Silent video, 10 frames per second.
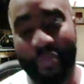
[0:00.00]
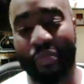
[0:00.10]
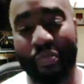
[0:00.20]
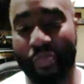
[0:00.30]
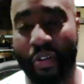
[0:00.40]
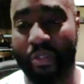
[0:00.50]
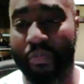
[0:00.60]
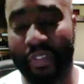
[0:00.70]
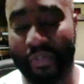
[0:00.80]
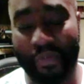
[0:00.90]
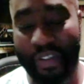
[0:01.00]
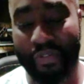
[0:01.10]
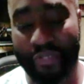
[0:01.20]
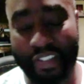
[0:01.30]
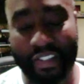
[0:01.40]
was bothering me for whatever
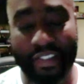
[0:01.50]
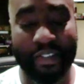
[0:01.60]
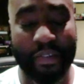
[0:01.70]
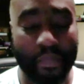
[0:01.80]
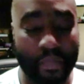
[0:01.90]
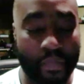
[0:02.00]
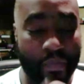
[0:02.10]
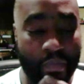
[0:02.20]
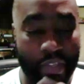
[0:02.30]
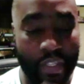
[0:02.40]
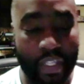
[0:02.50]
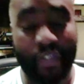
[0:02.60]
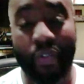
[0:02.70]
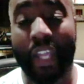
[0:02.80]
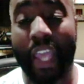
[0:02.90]
reasons.
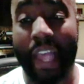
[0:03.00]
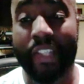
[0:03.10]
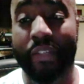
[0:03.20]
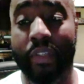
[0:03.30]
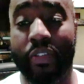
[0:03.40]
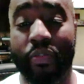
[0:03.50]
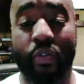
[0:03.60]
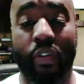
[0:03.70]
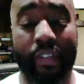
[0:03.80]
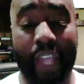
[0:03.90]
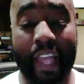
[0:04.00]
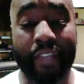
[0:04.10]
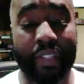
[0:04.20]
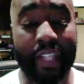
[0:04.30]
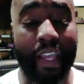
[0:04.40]
So they asked me tomorrow, Dad,
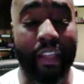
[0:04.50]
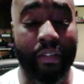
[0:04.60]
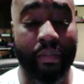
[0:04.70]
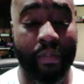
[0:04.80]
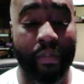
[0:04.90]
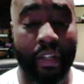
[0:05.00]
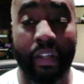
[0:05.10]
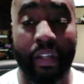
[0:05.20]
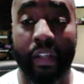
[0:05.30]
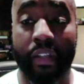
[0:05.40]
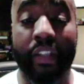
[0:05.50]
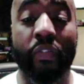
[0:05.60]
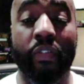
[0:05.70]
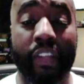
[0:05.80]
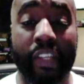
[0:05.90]
did you
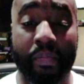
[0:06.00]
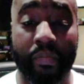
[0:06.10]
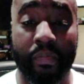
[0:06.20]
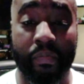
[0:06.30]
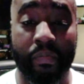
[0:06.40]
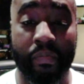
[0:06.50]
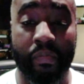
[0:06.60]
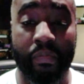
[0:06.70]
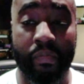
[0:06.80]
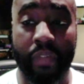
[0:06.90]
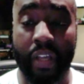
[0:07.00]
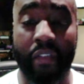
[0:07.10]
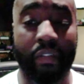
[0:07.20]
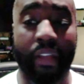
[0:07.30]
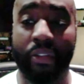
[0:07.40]
sleep? I was
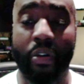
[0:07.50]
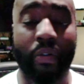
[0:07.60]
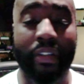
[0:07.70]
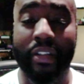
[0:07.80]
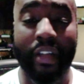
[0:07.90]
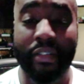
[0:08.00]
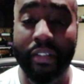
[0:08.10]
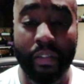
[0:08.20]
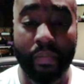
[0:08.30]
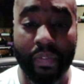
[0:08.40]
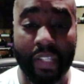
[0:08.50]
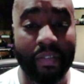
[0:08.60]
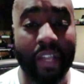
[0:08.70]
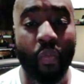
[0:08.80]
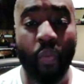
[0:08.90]
like, no, I did not sleep. They was
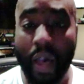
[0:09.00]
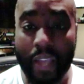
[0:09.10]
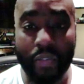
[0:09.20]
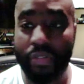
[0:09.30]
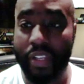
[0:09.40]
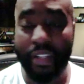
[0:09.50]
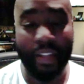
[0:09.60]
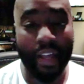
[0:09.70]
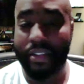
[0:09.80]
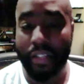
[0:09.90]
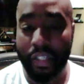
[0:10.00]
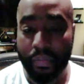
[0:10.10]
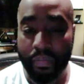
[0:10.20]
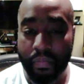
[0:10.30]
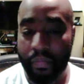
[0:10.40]
like, why you did not sleep?
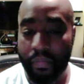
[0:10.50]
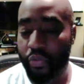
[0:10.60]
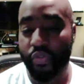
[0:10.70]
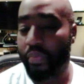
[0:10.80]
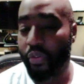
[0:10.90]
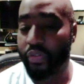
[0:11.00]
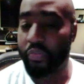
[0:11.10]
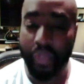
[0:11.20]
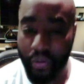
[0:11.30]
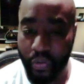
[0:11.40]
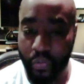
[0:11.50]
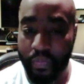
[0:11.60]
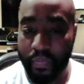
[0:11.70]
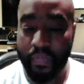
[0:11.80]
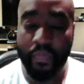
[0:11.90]
You're supposed to be home
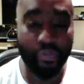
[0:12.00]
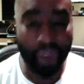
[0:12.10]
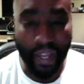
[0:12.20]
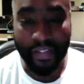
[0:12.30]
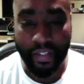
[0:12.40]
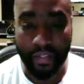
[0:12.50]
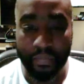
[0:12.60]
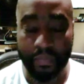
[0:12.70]
resting.